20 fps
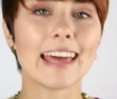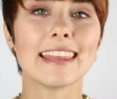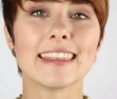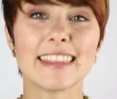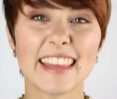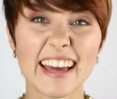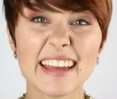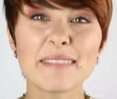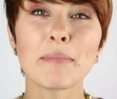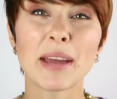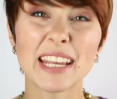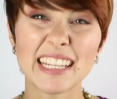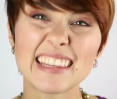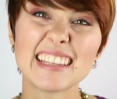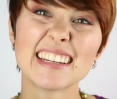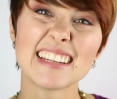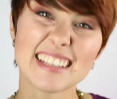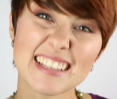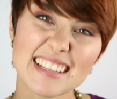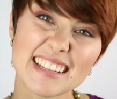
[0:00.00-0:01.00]
and that made the
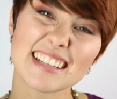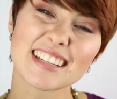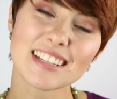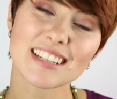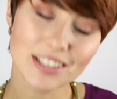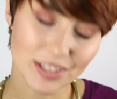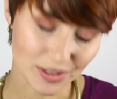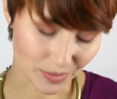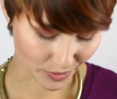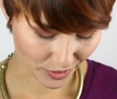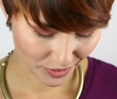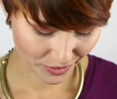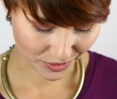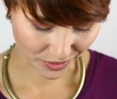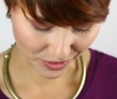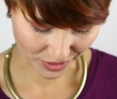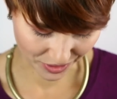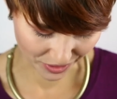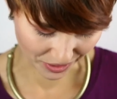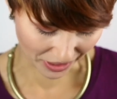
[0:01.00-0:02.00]
decision to move
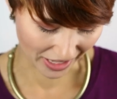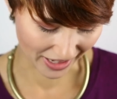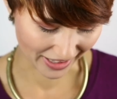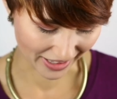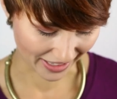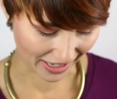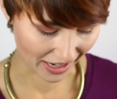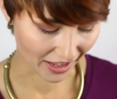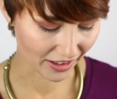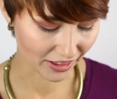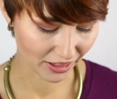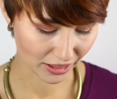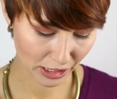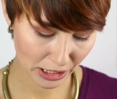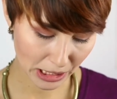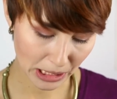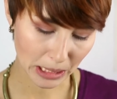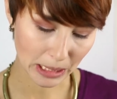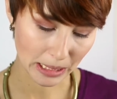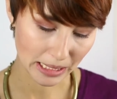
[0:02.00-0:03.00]
to Australia a
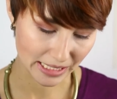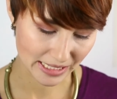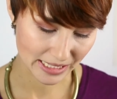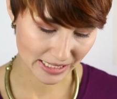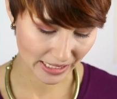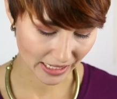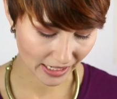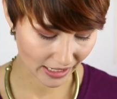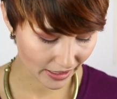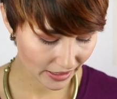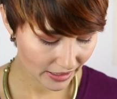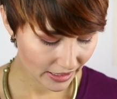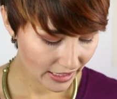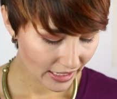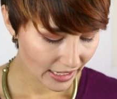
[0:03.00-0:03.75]
little easier,